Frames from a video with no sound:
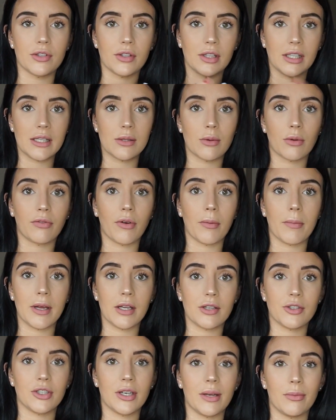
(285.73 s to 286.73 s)
So these were from
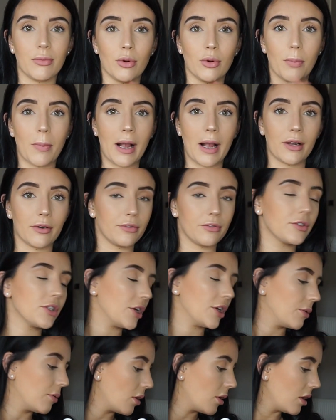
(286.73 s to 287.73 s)
H&M, they were a pack of
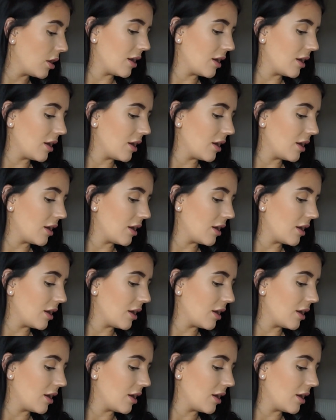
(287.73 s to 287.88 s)
two,